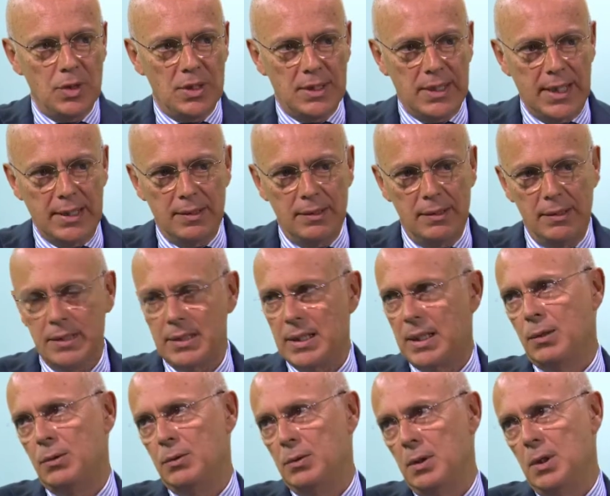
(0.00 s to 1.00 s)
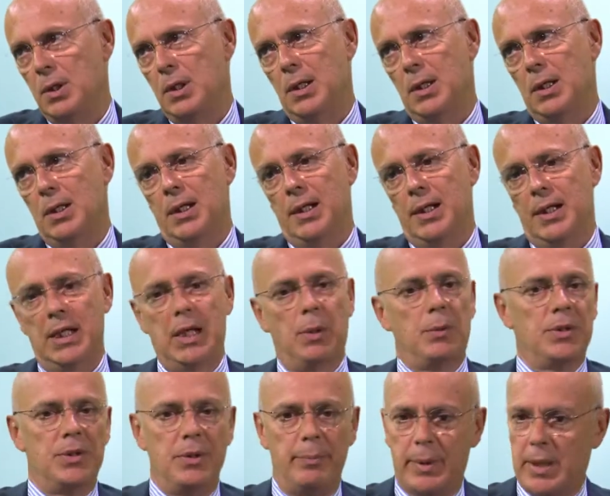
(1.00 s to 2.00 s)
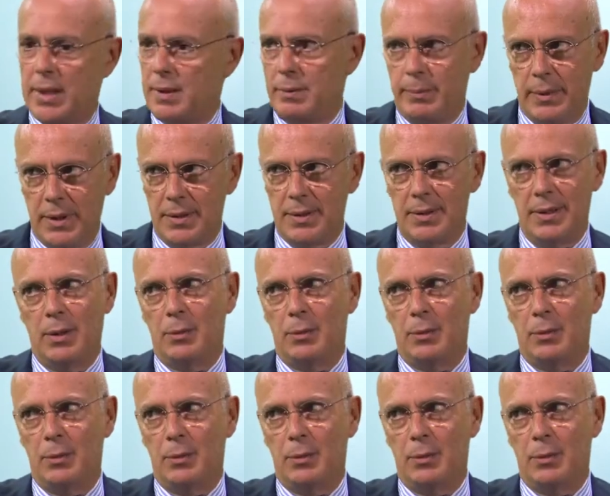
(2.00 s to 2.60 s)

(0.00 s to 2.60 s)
settled down in our departments,